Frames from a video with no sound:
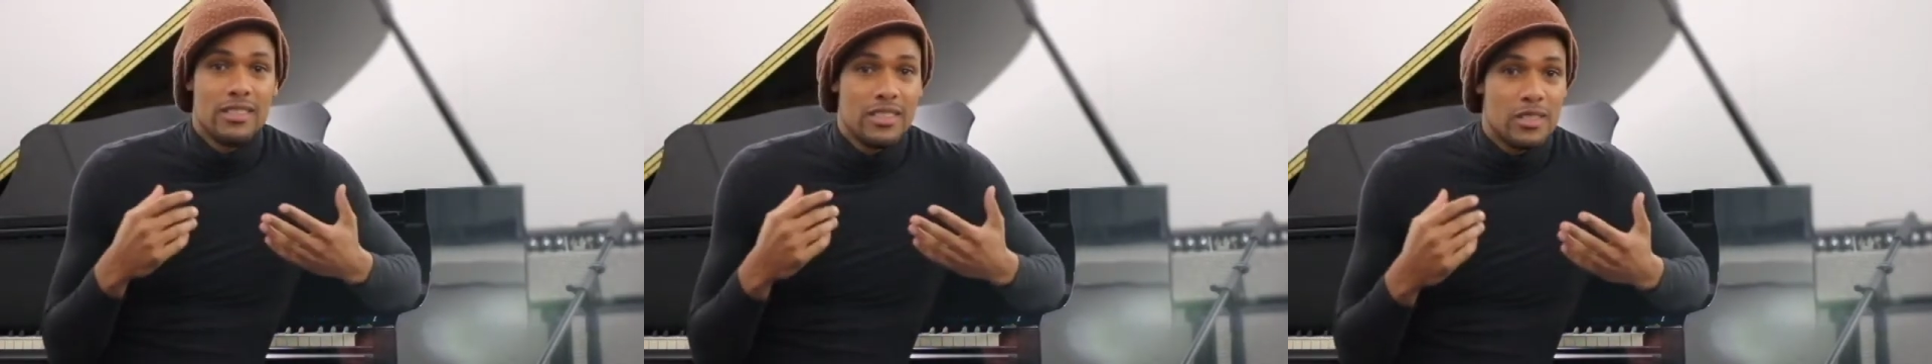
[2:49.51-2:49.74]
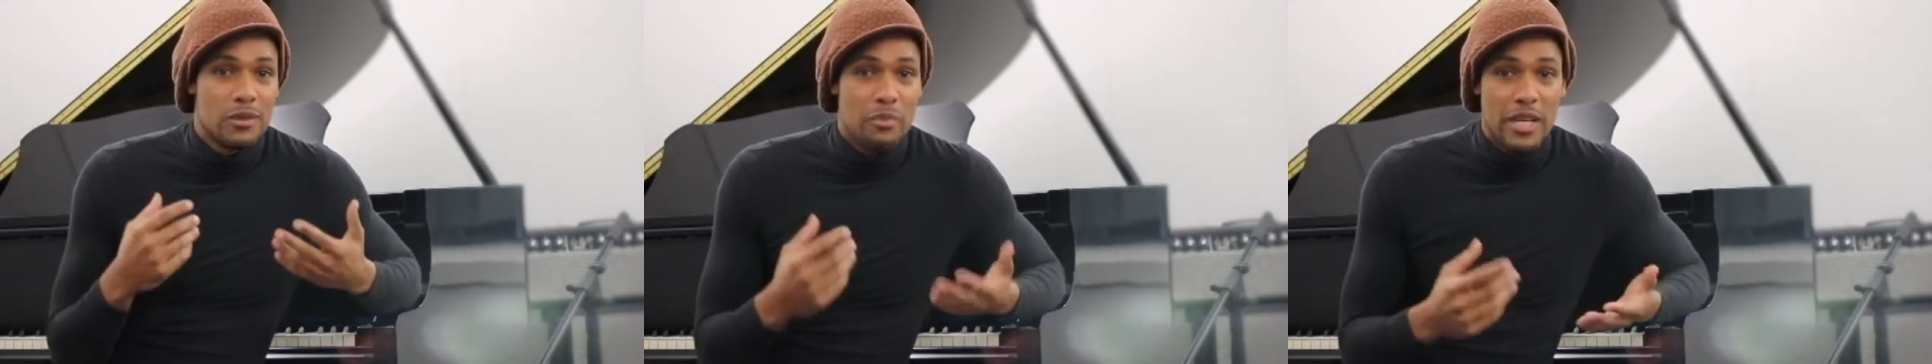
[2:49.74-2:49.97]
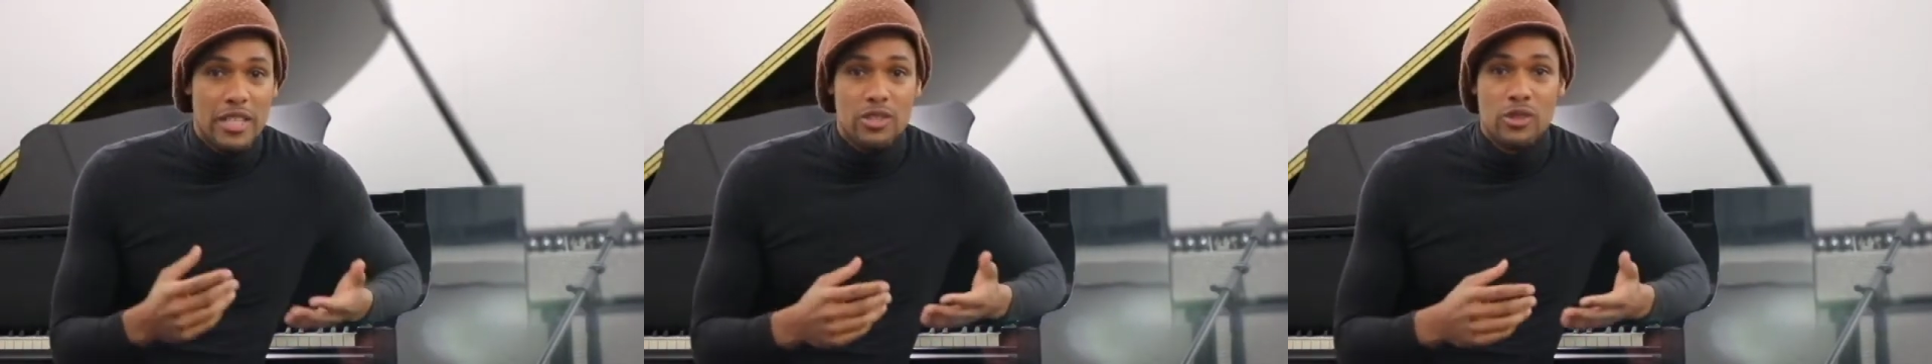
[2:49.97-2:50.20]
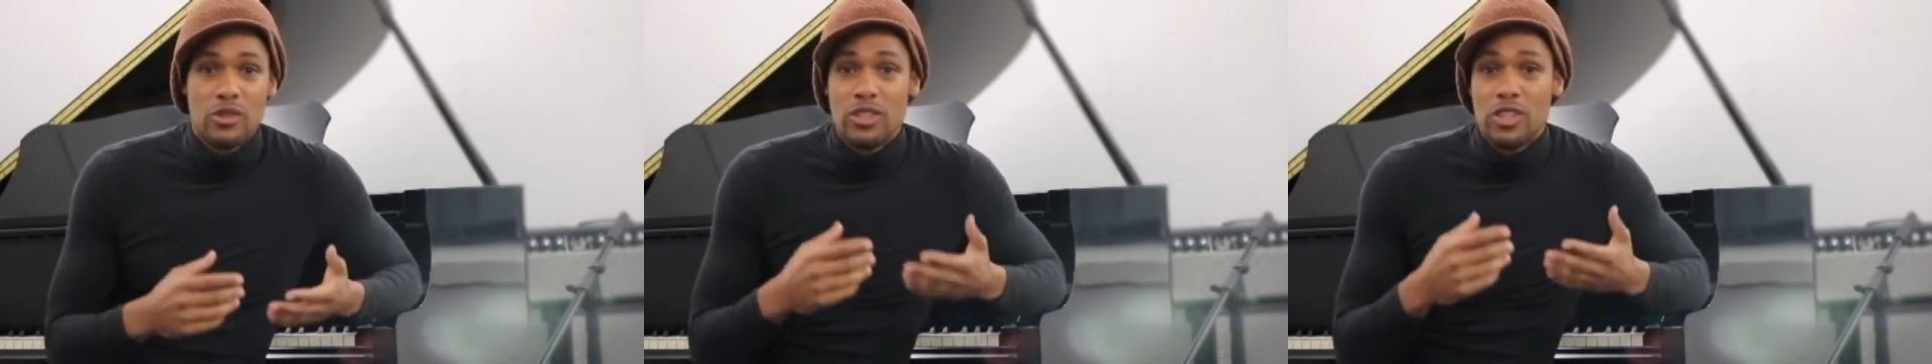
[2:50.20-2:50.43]

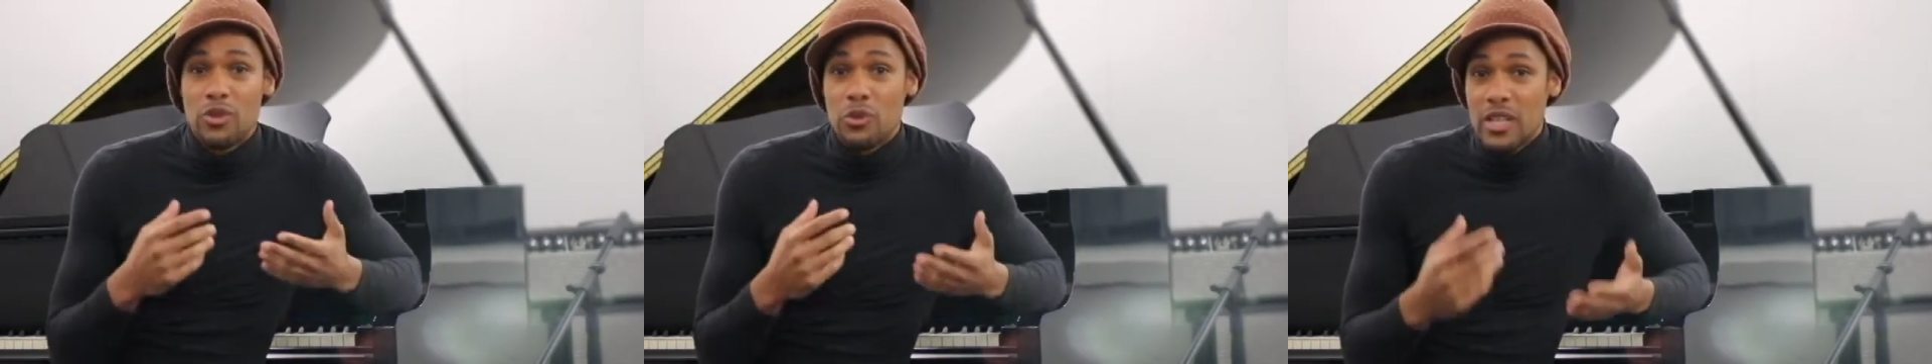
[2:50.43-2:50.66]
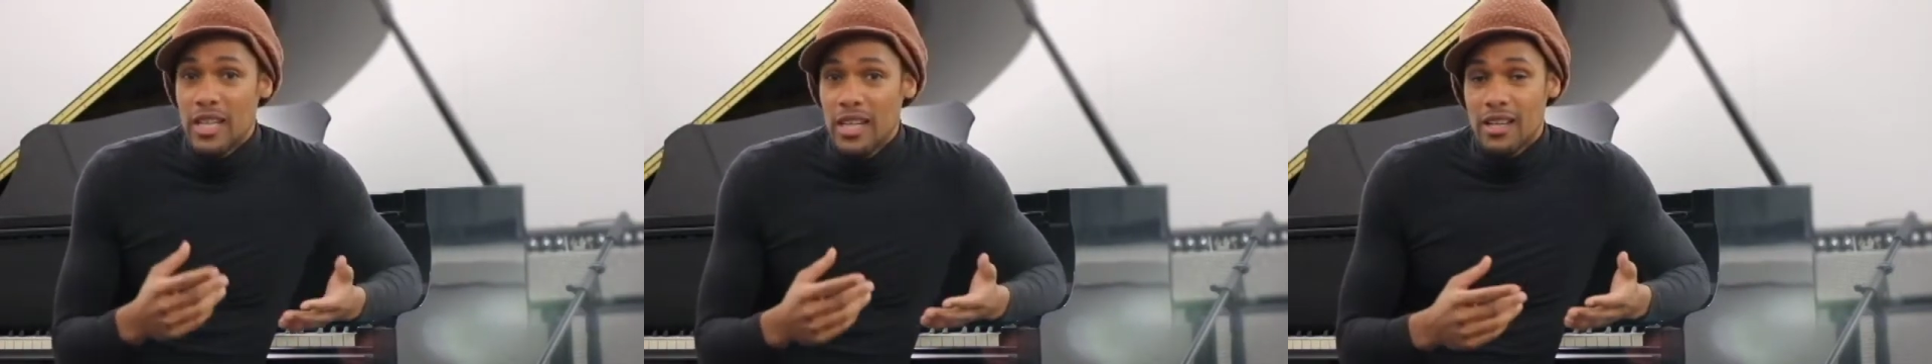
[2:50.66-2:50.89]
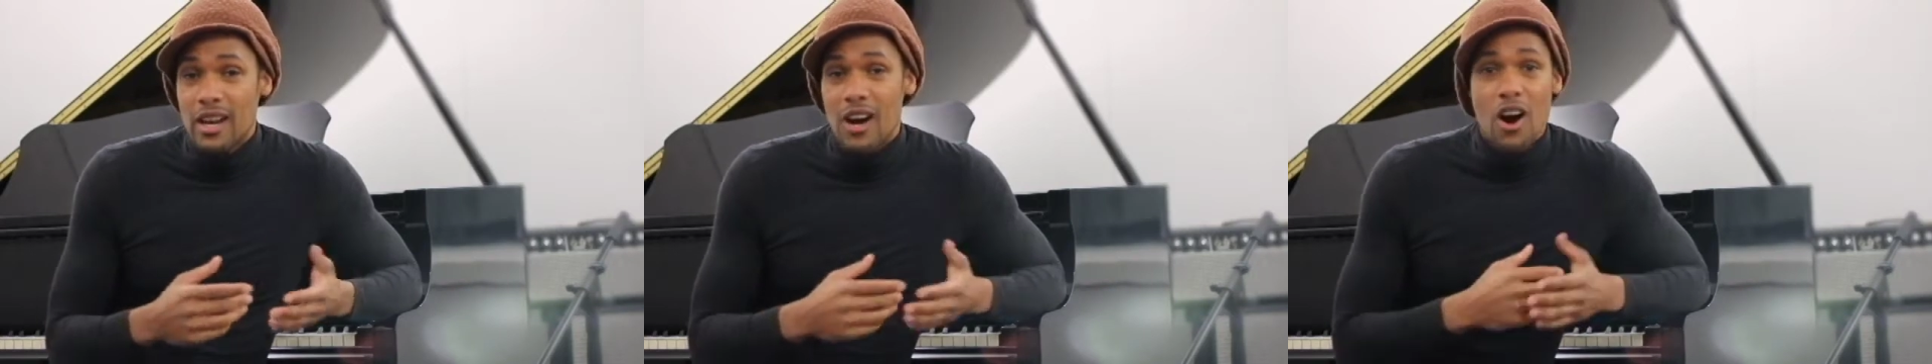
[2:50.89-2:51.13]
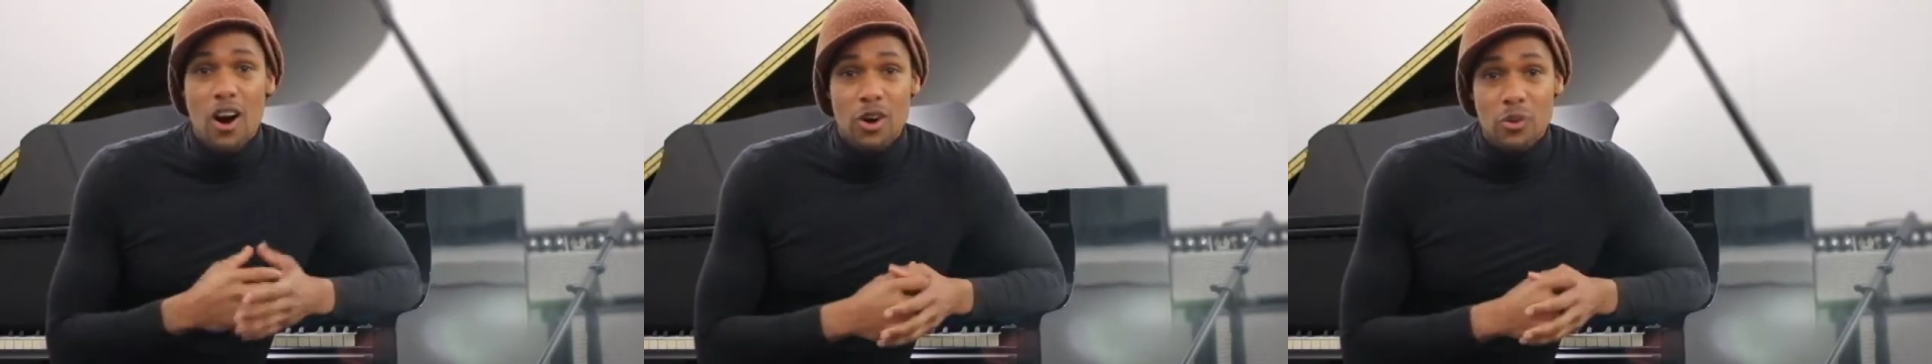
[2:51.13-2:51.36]
special unique
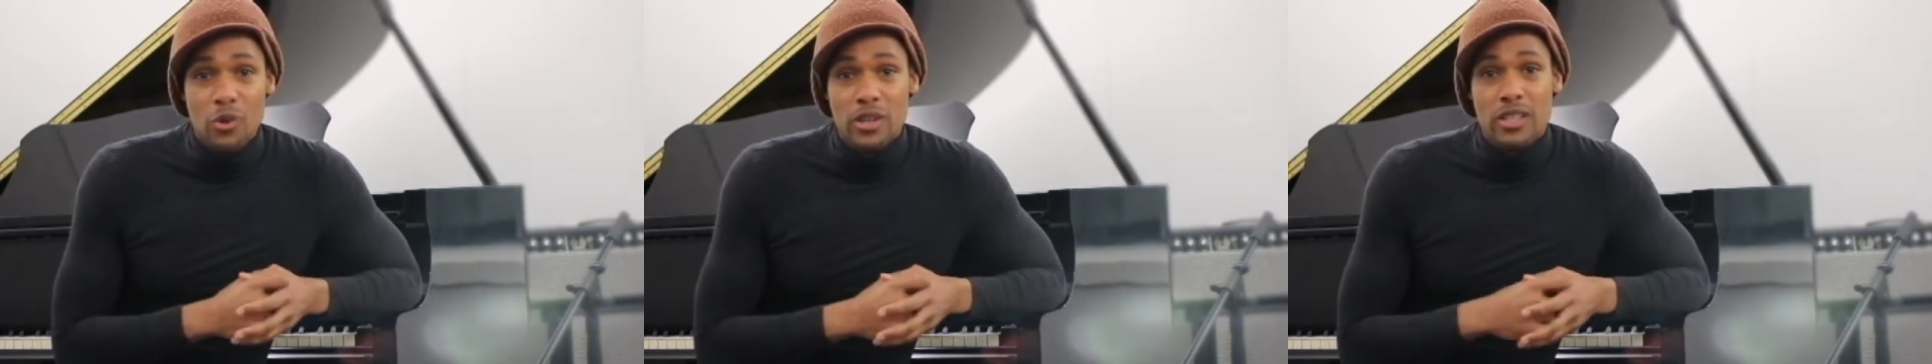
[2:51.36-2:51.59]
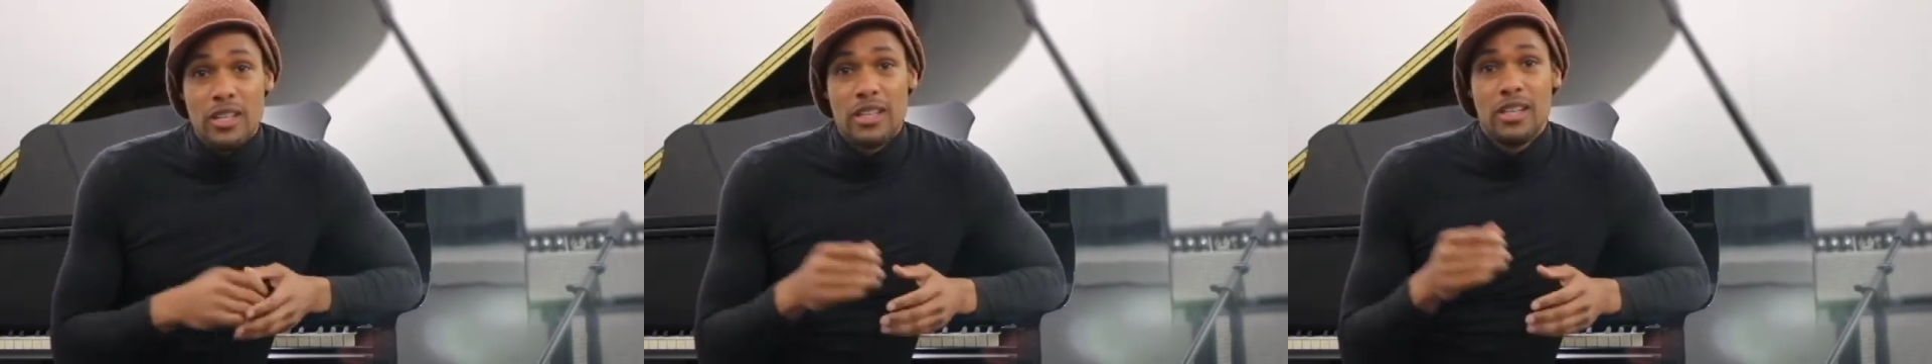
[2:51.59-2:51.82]
artwork,